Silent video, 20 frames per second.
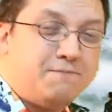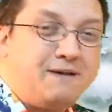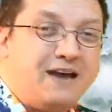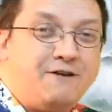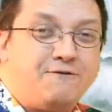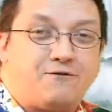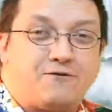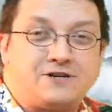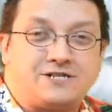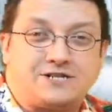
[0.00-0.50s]

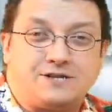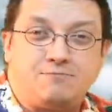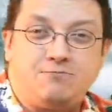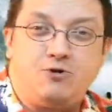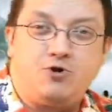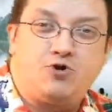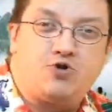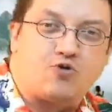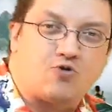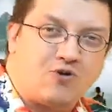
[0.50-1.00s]
made for
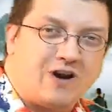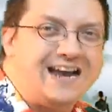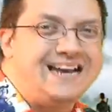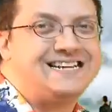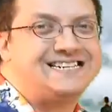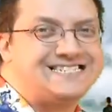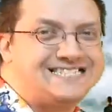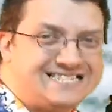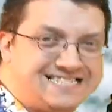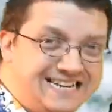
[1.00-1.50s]
some
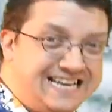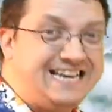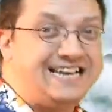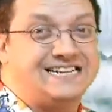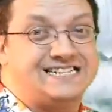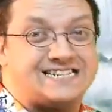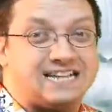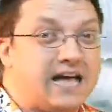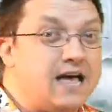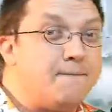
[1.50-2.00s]
great
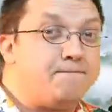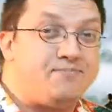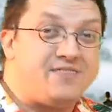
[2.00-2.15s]
scenes.